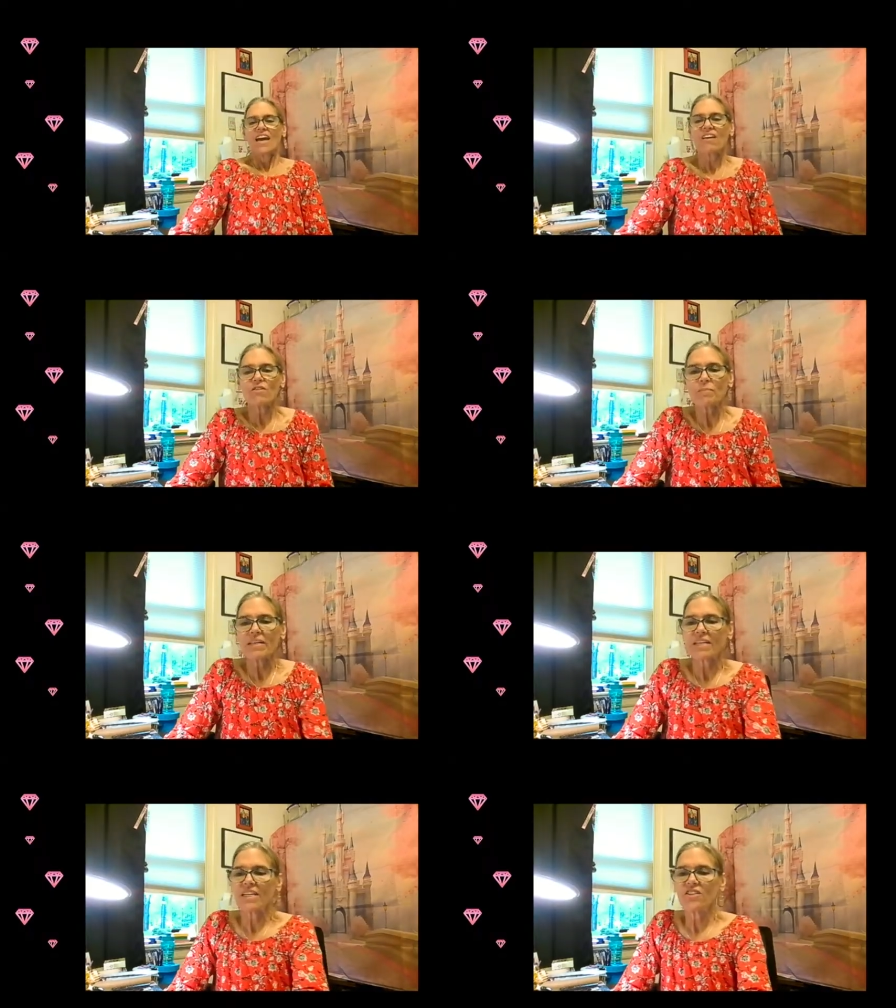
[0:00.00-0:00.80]

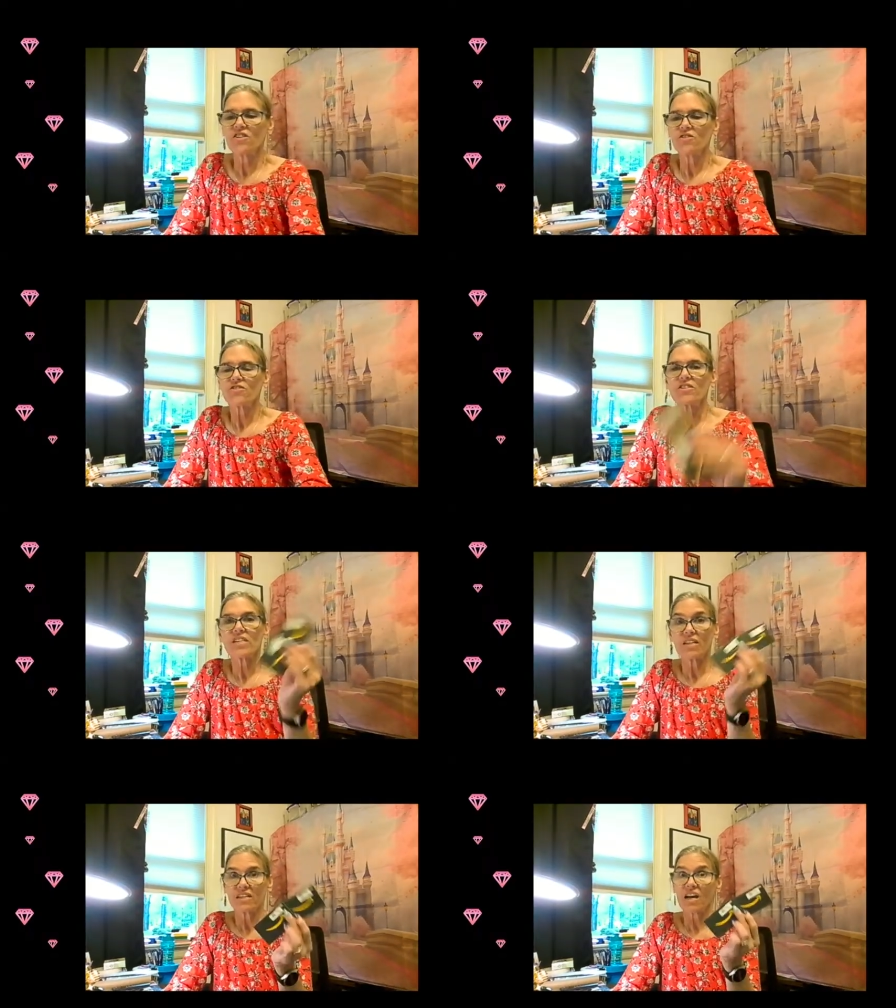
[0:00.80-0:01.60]
Everybody can use
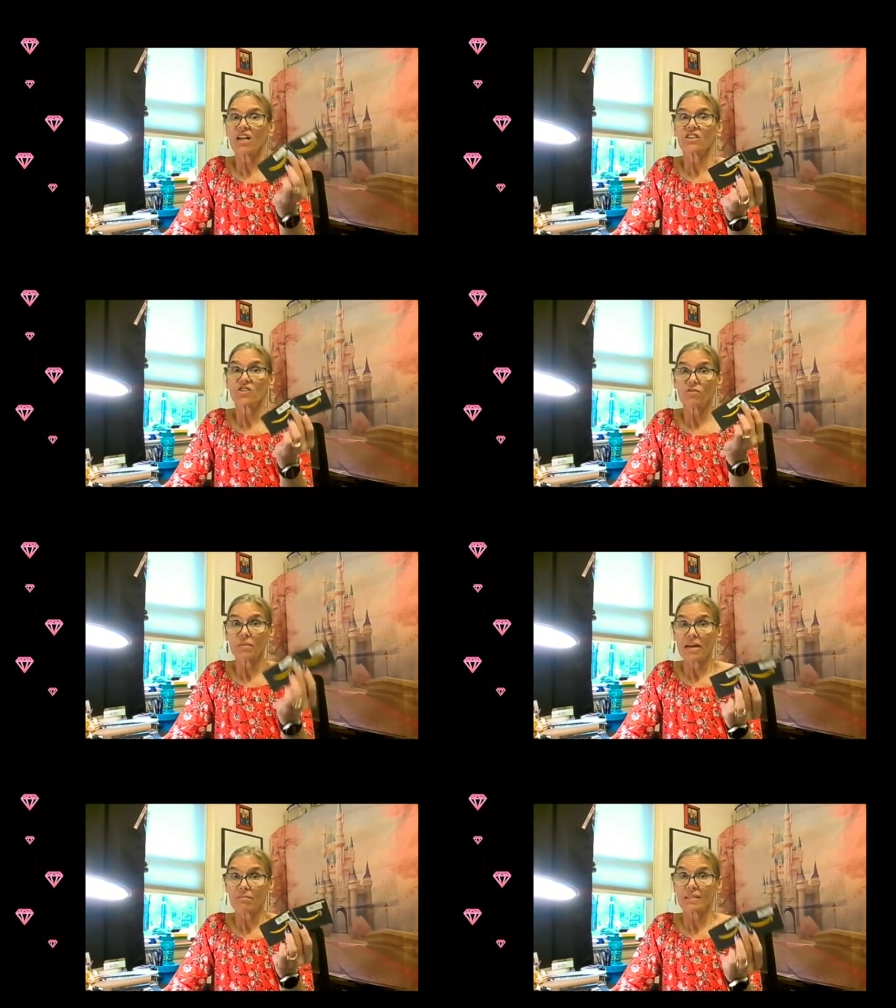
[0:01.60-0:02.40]
$10 from
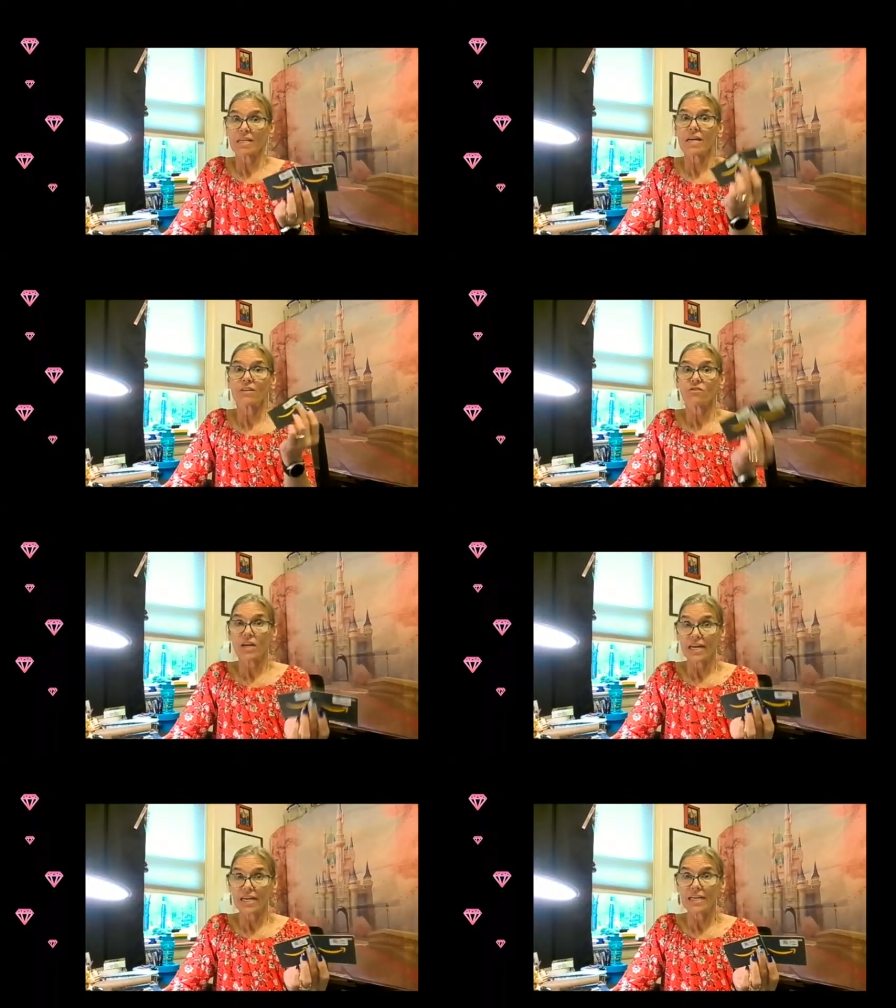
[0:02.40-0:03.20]
Amazon,
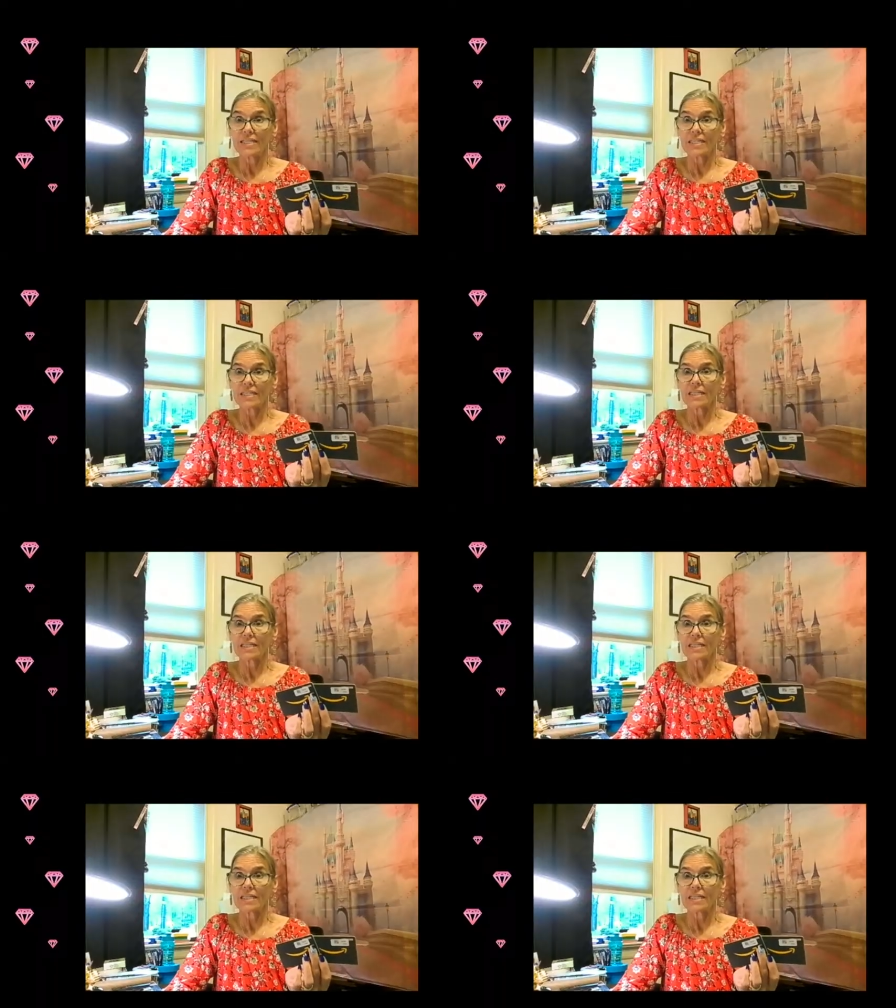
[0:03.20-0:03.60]
right?